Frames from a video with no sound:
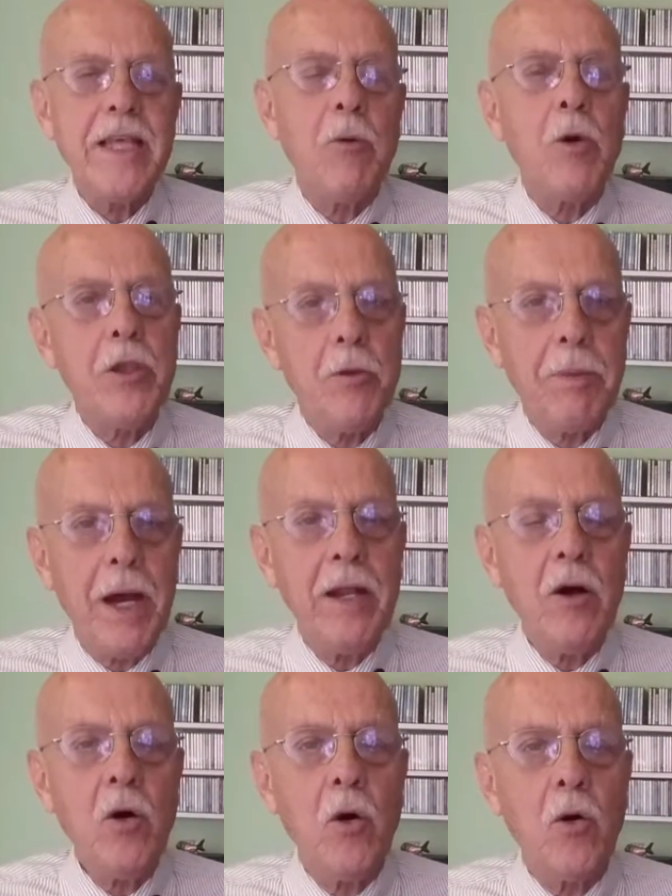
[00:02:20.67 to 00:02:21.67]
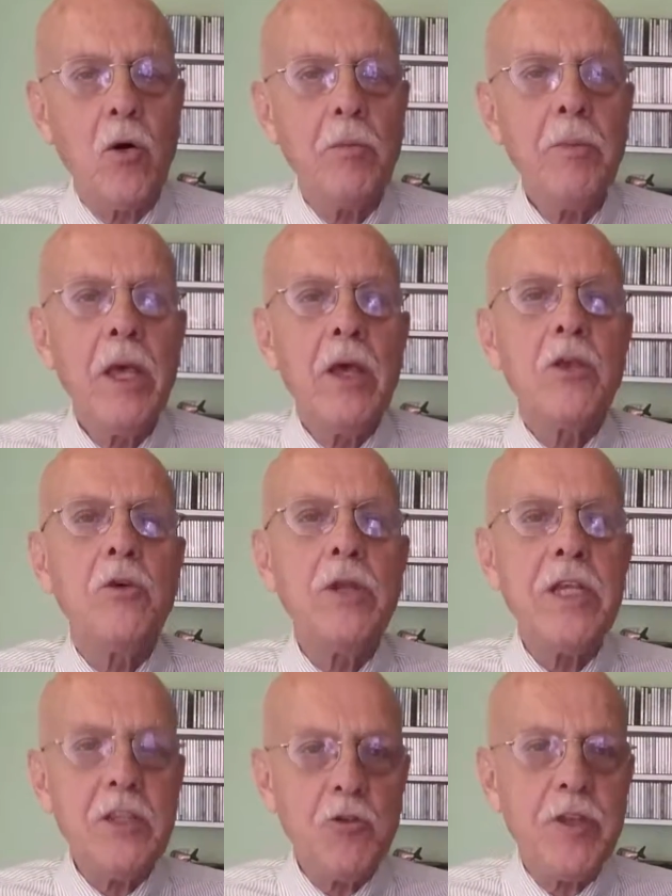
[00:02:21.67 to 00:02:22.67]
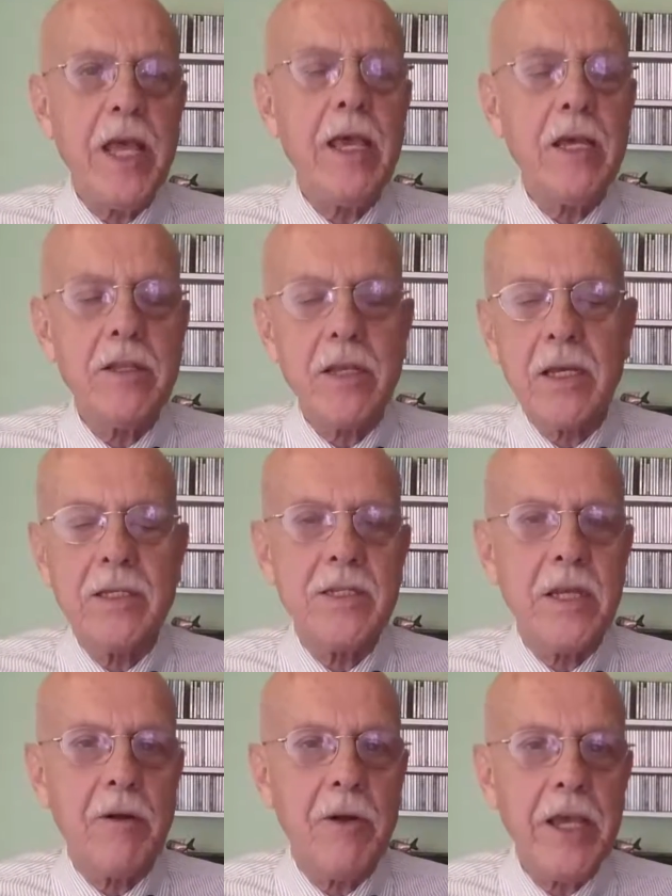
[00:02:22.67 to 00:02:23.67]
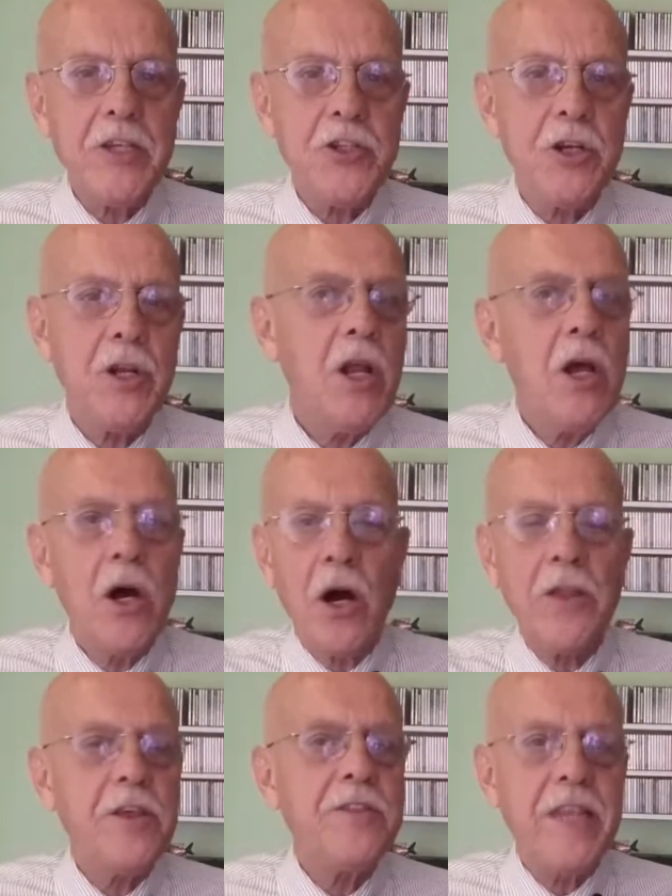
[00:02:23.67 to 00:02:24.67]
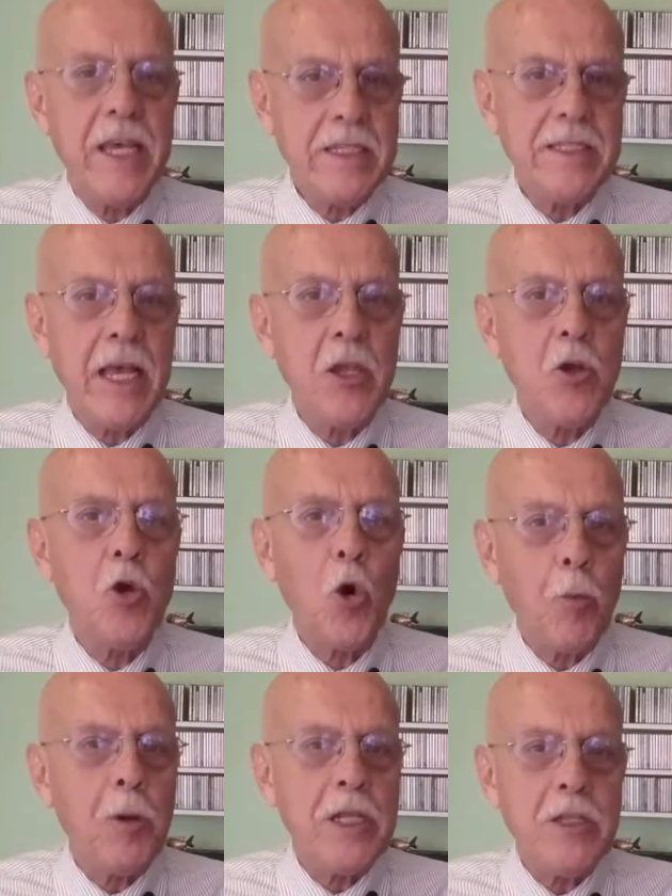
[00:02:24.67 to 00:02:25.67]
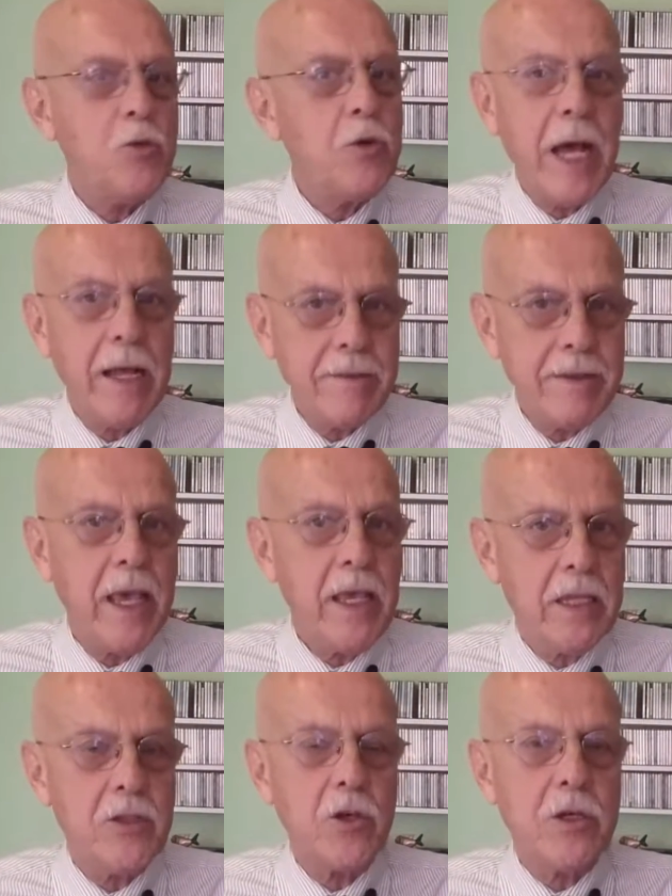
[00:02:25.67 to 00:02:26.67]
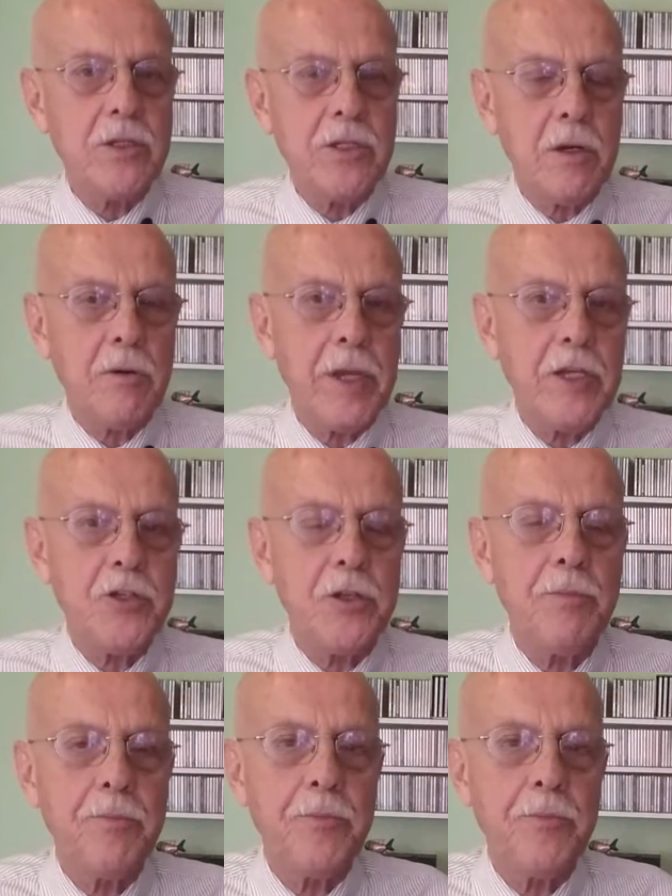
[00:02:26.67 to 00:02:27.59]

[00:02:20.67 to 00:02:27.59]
that when you're buying a home, you need to take into consideration other things that you normally do not take into consideration.